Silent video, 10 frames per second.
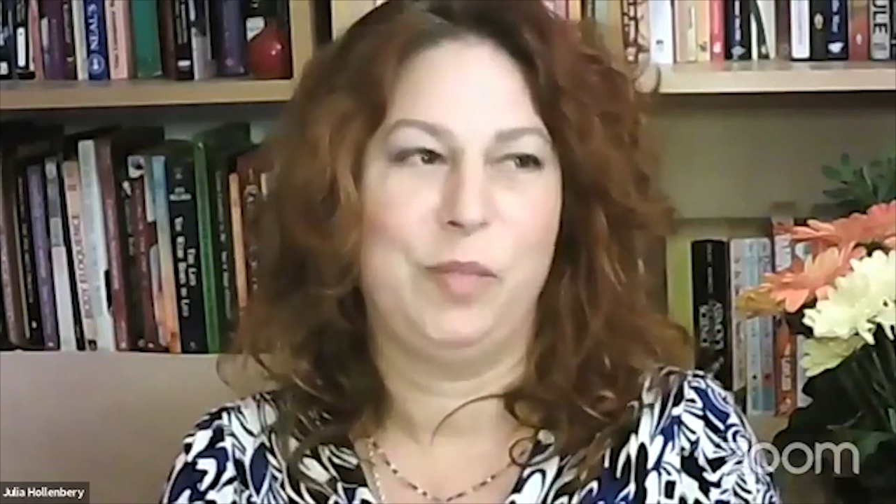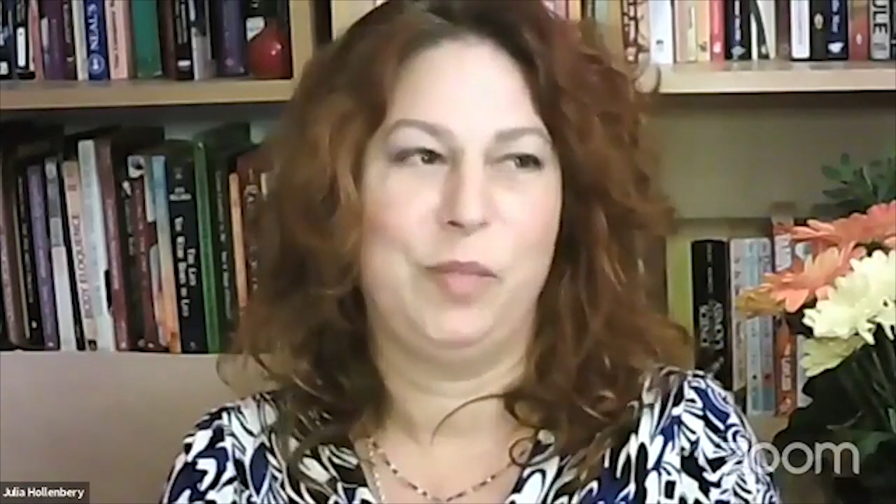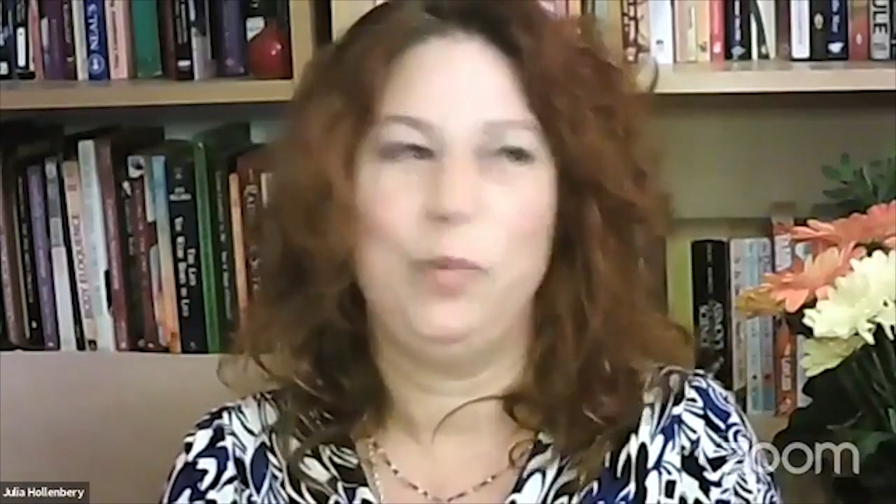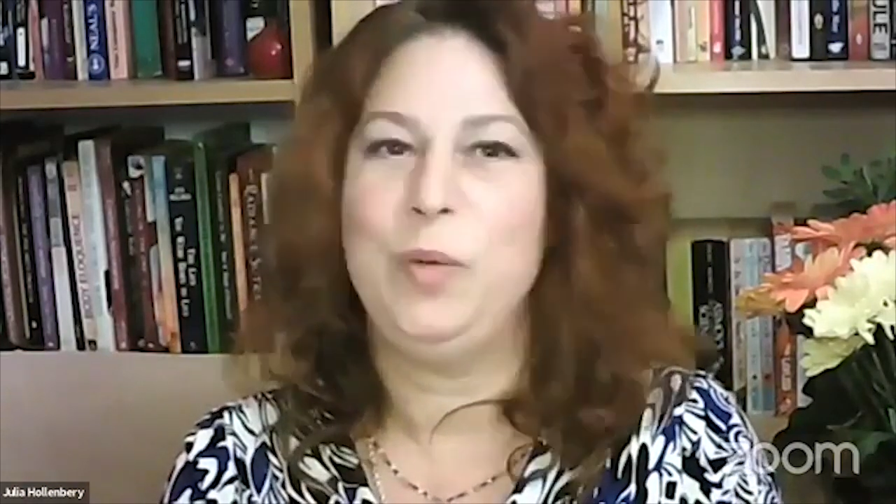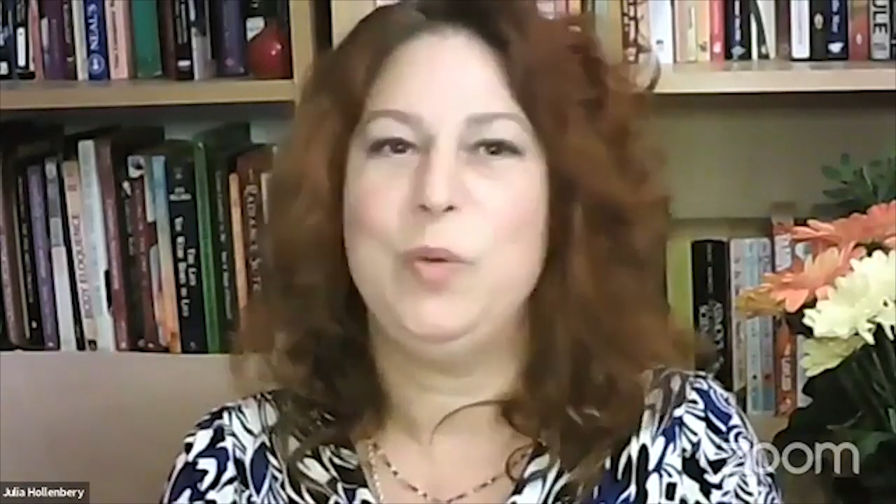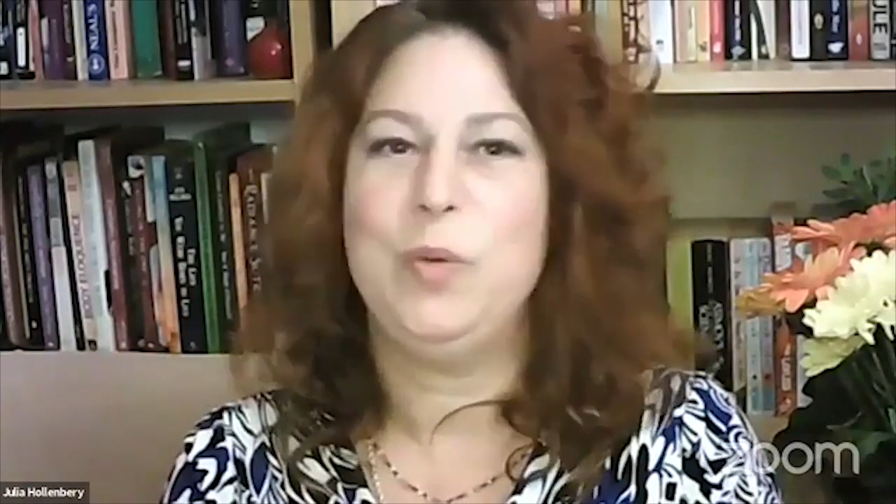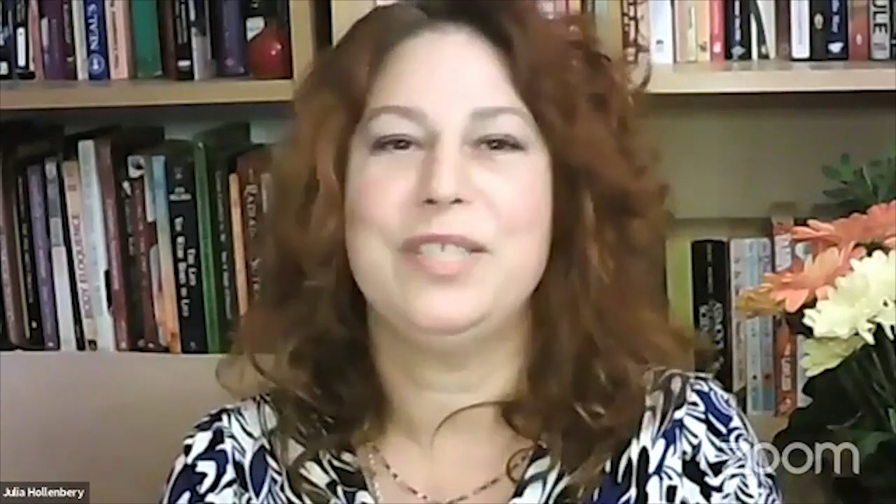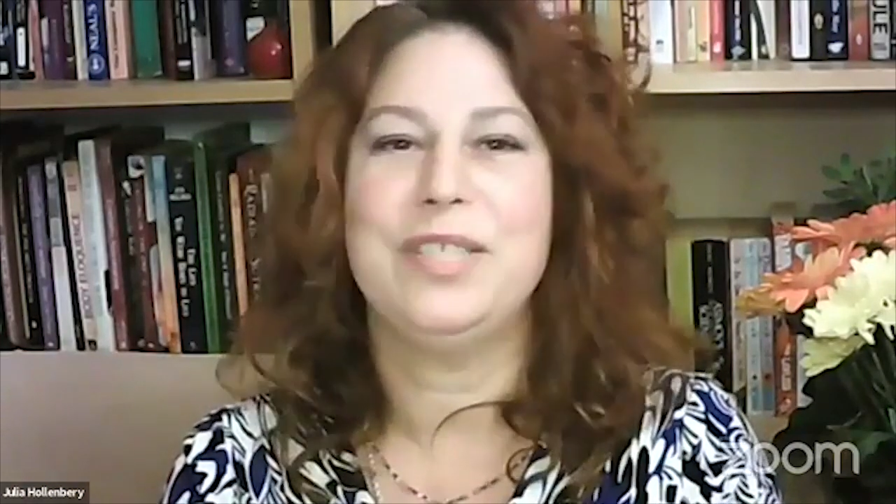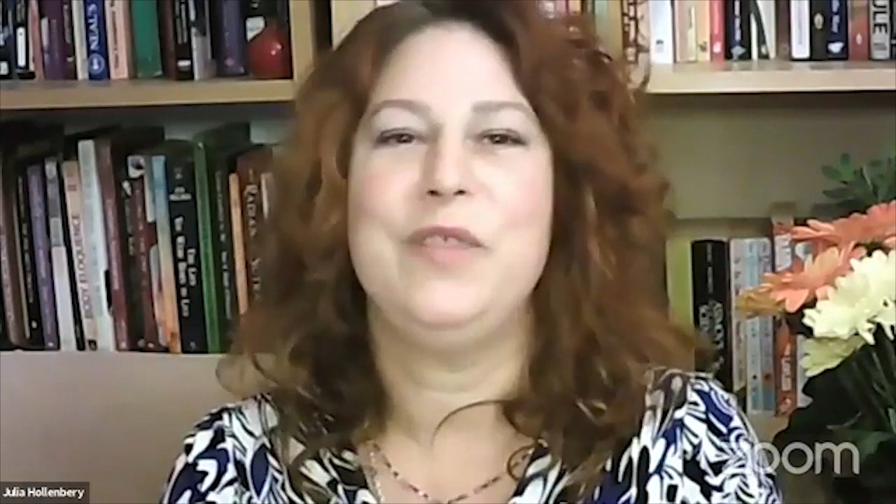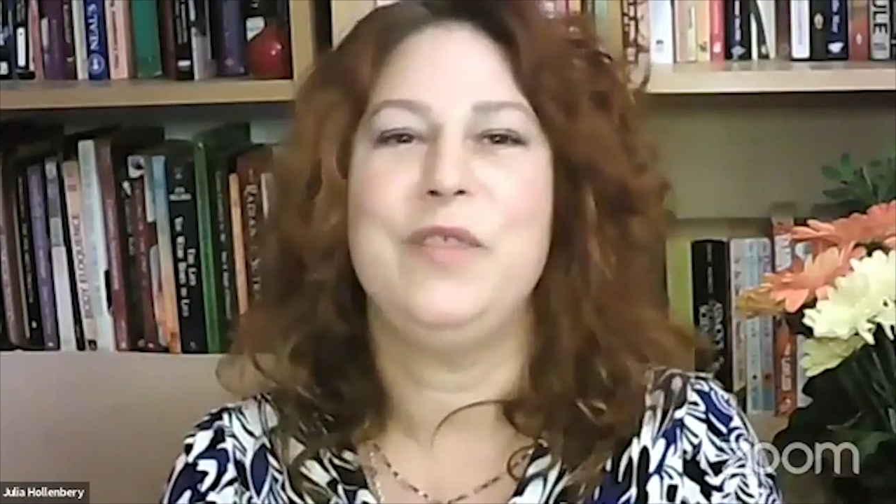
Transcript: we weren't so